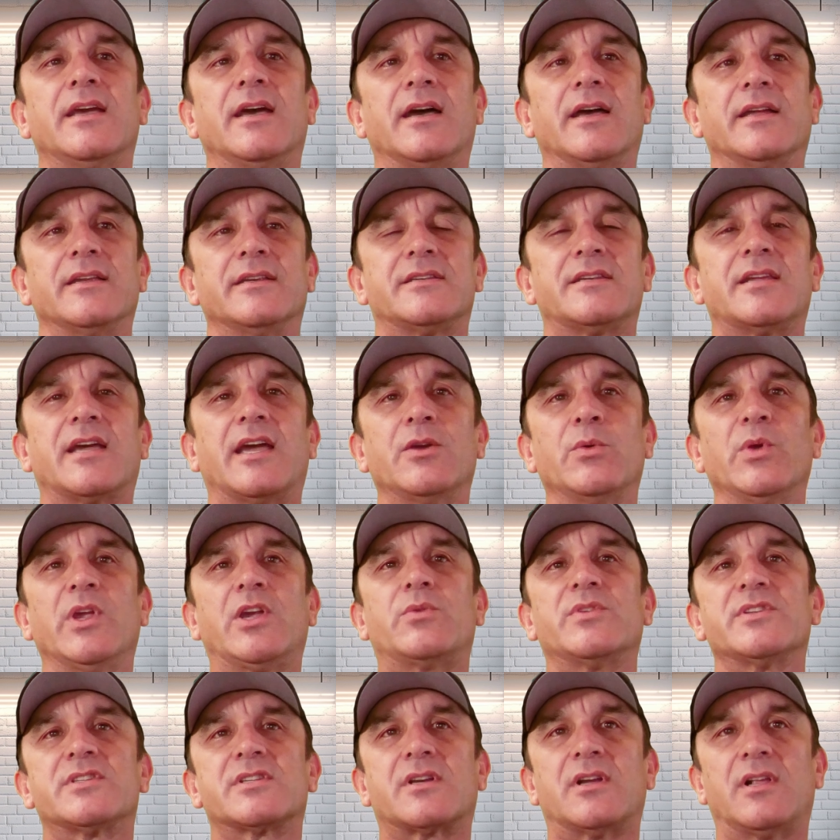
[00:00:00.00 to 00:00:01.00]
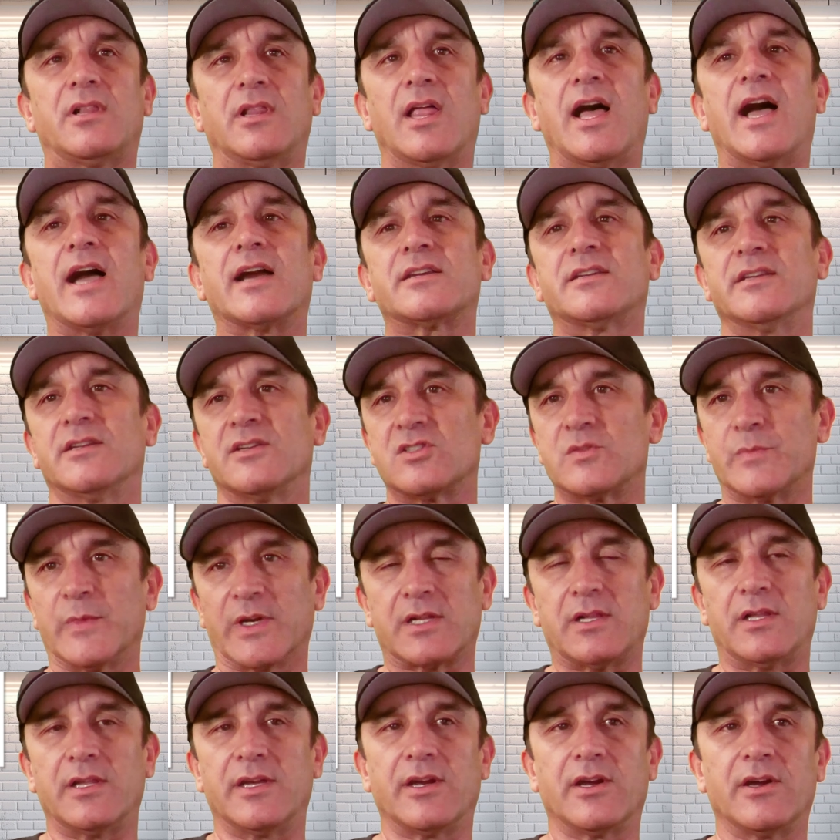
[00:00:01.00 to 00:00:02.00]
uh, Tyreek was clocked in his
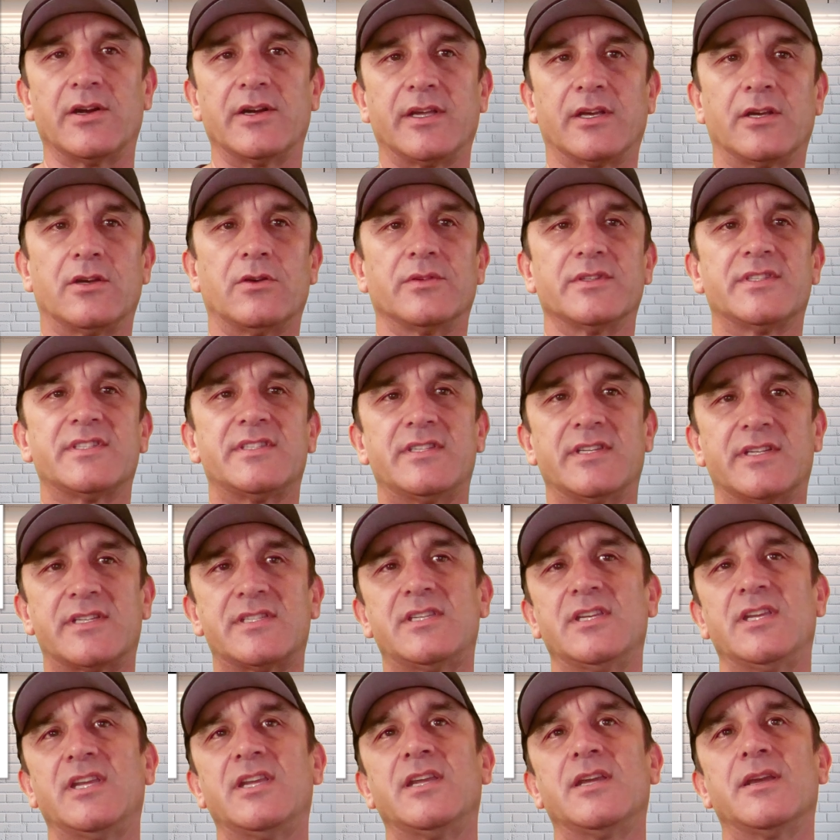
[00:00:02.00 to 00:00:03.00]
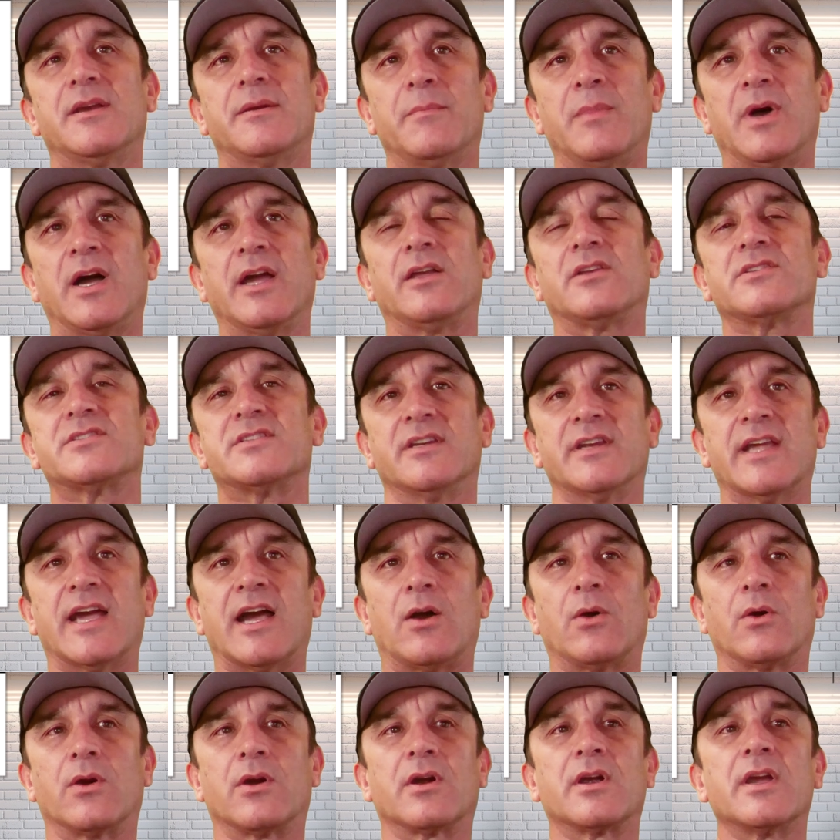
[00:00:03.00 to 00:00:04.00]
McLaren at going 60 miles an
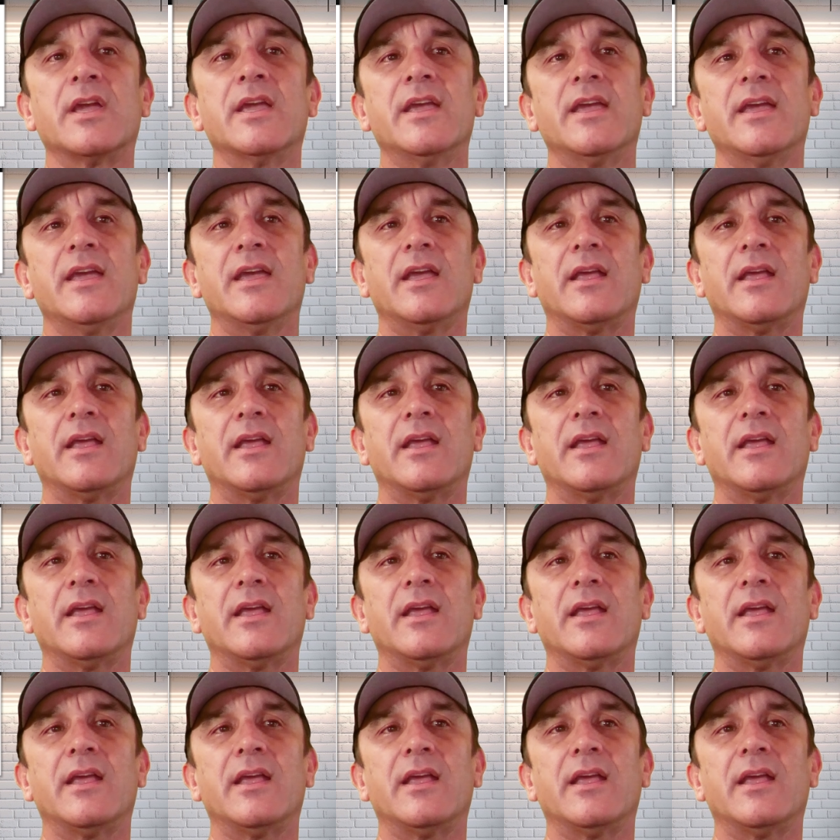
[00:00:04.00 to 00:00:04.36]
hour.